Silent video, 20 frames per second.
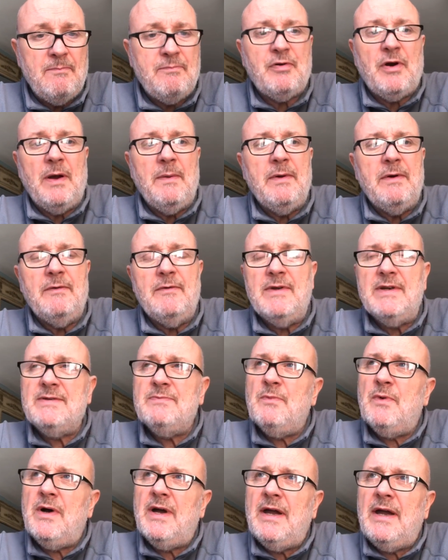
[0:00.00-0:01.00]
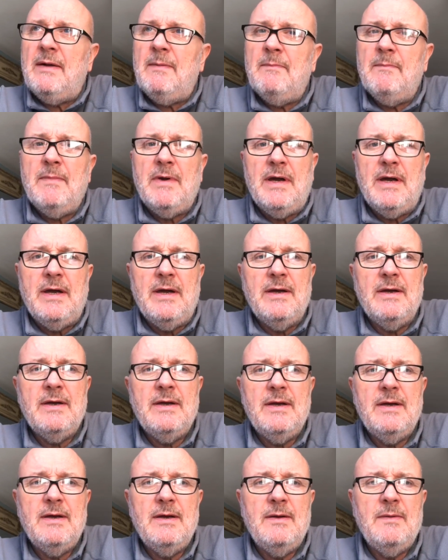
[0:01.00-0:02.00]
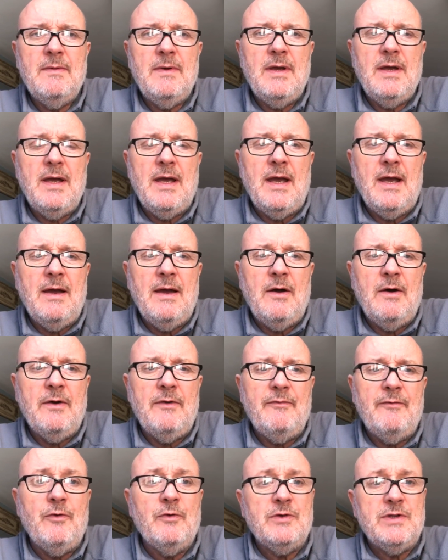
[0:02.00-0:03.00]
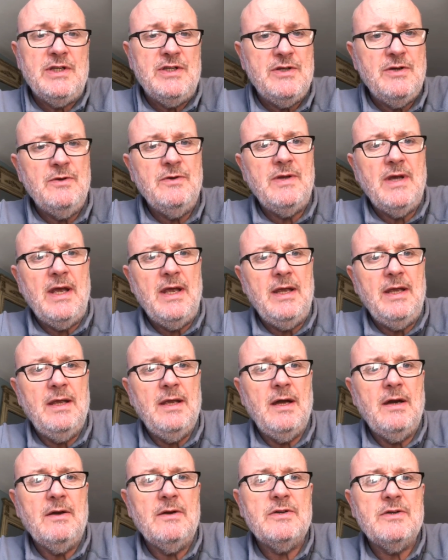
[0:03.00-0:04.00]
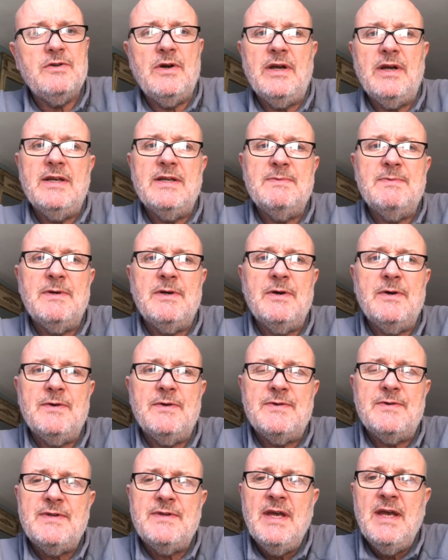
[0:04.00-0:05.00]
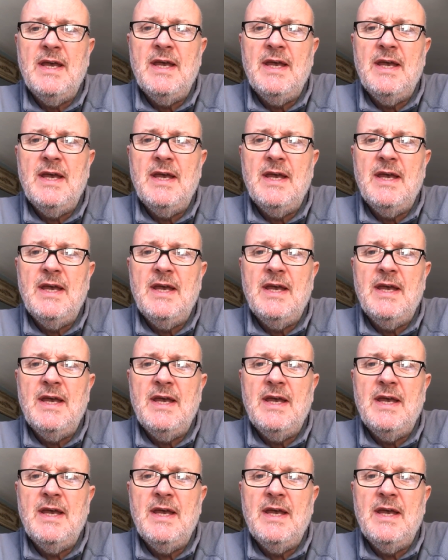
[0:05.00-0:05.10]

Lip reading: primary reason why I'm on a 42-day hunger strike is because